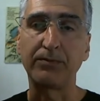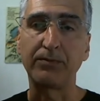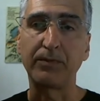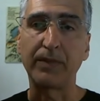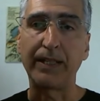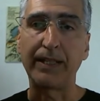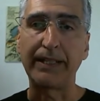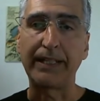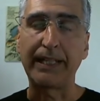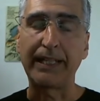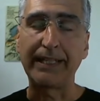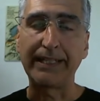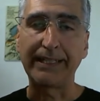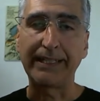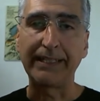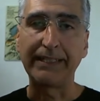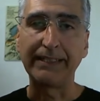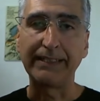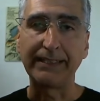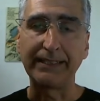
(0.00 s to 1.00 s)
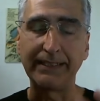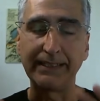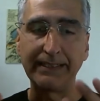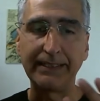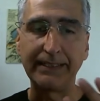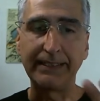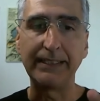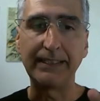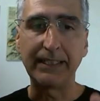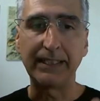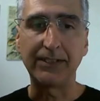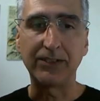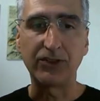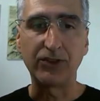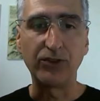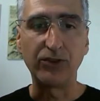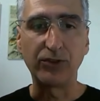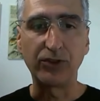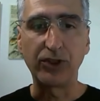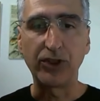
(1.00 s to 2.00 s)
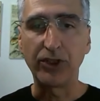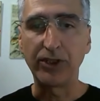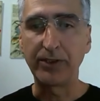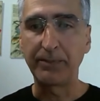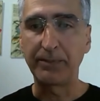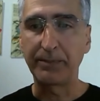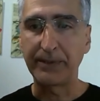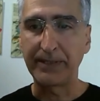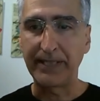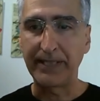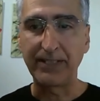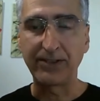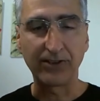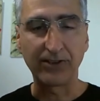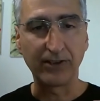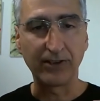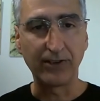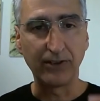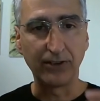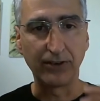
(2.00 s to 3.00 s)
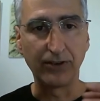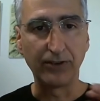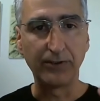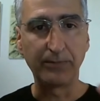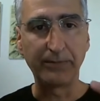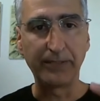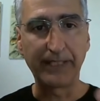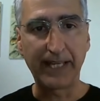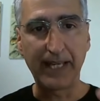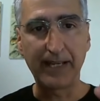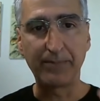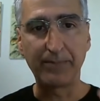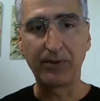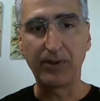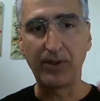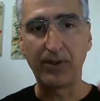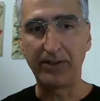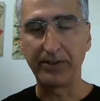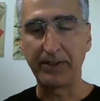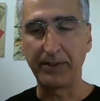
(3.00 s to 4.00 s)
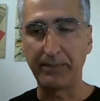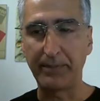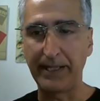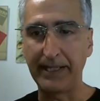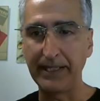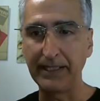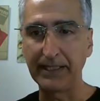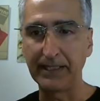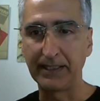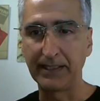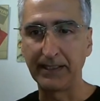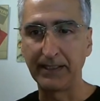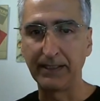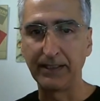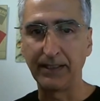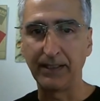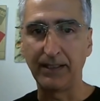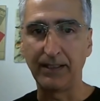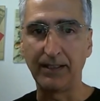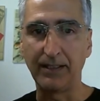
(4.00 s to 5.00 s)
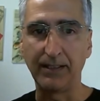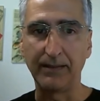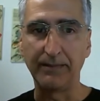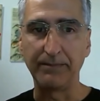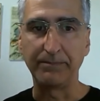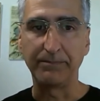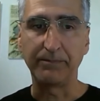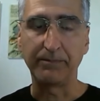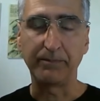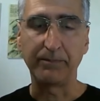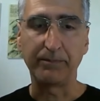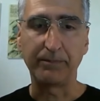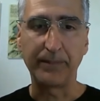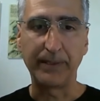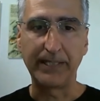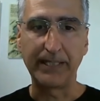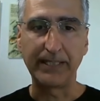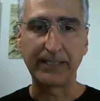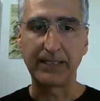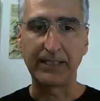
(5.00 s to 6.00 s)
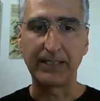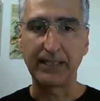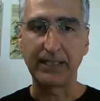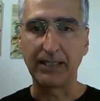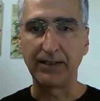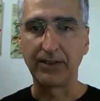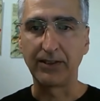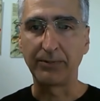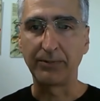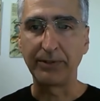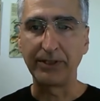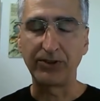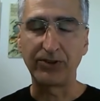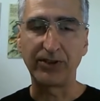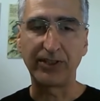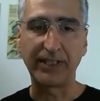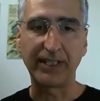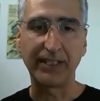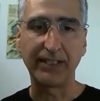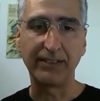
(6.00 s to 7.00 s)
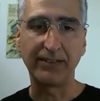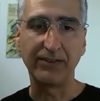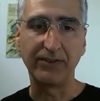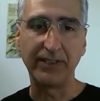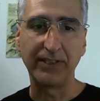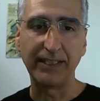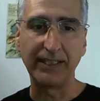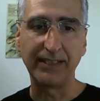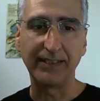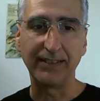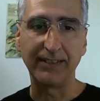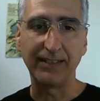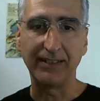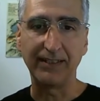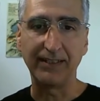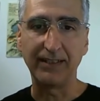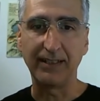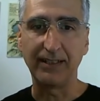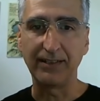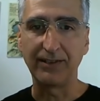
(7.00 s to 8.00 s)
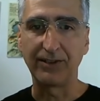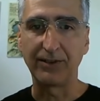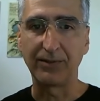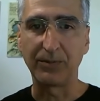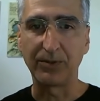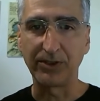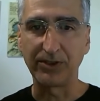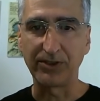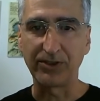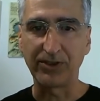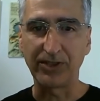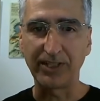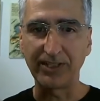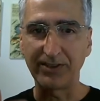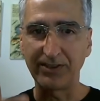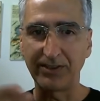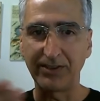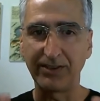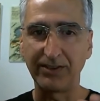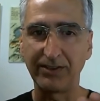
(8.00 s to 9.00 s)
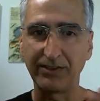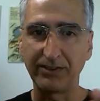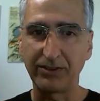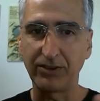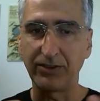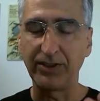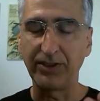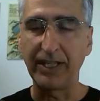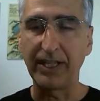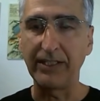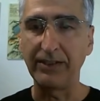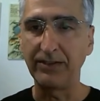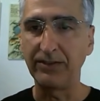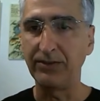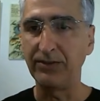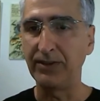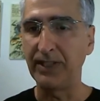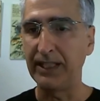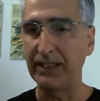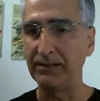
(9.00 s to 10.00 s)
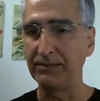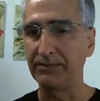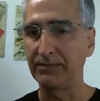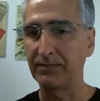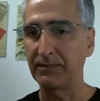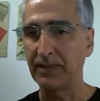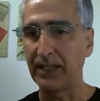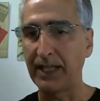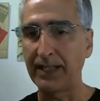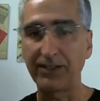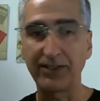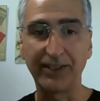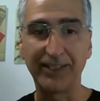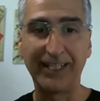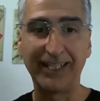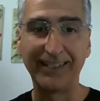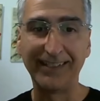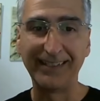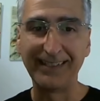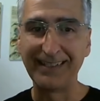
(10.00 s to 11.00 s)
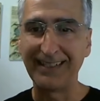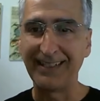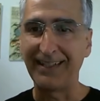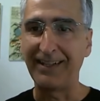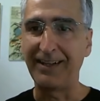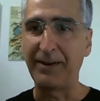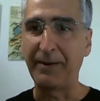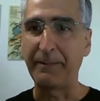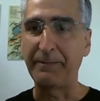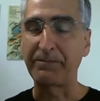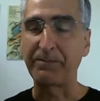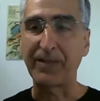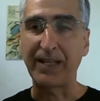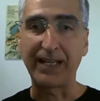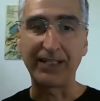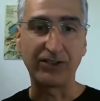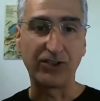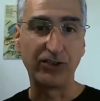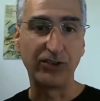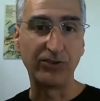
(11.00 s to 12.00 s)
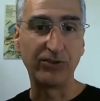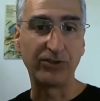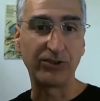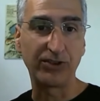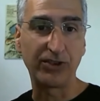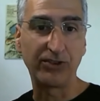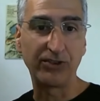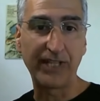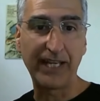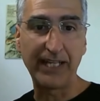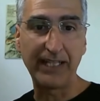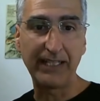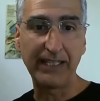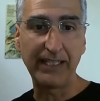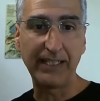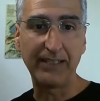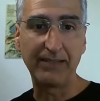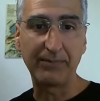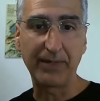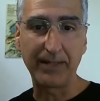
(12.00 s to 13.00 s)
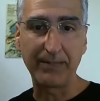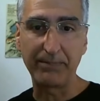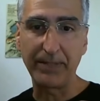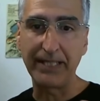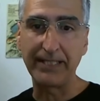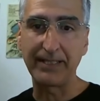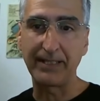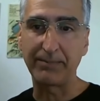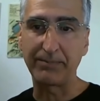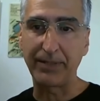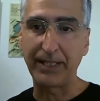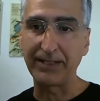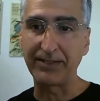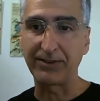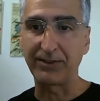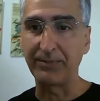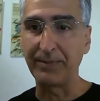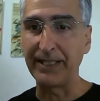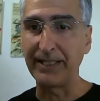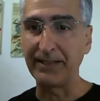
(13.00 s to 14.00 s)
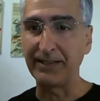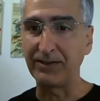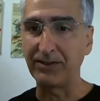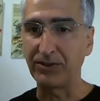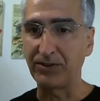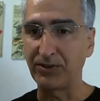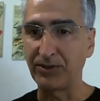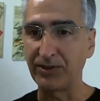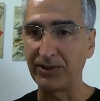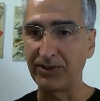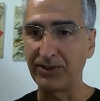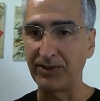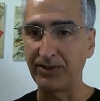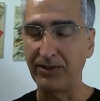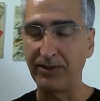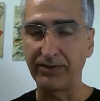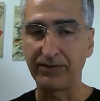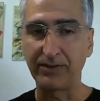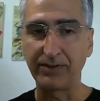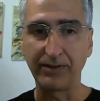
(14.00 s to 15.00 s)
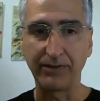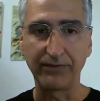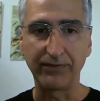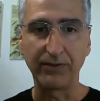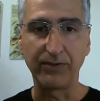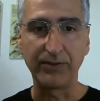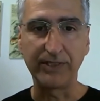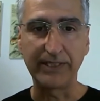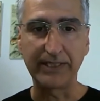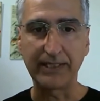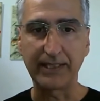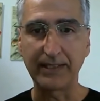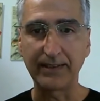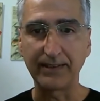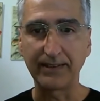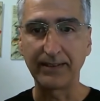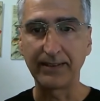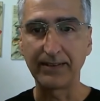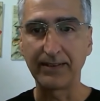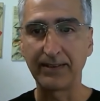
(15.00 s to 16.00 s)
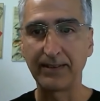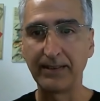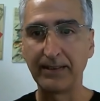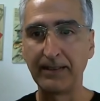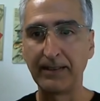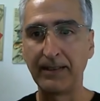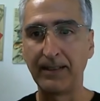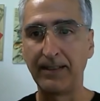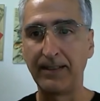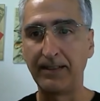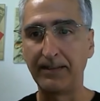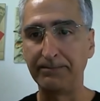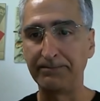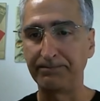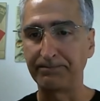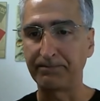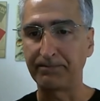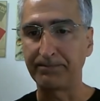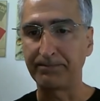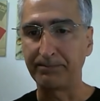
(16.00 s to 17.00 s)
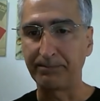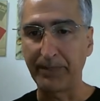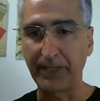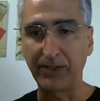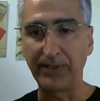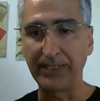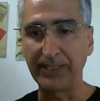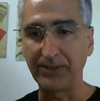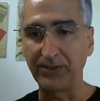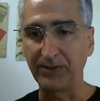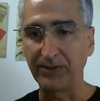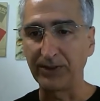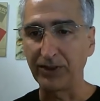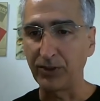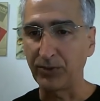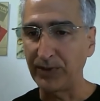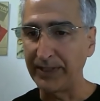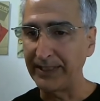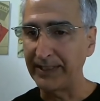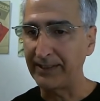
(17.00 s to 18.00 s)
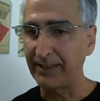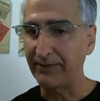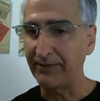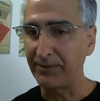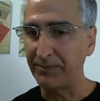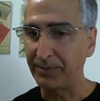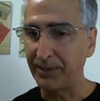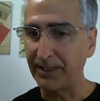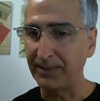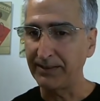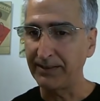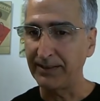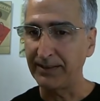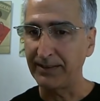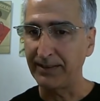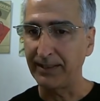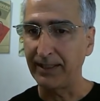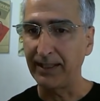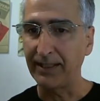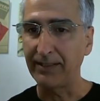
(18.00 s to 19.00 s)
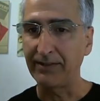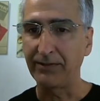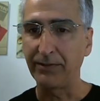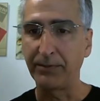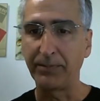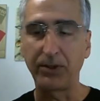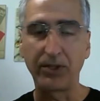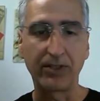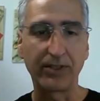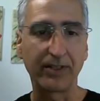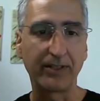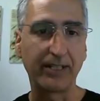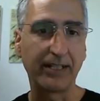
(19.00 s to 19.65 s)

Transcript: I can't get into the details. You could potentially lube the cable on the bike, but that's a little bit tricky, and you need a little more instruction to show you how to do that. Actually, I do show that in my basic bicycle maintenance course over on the Fluent Cyclists. By the way, it's only 27 bucks. It's a heck of a bargain.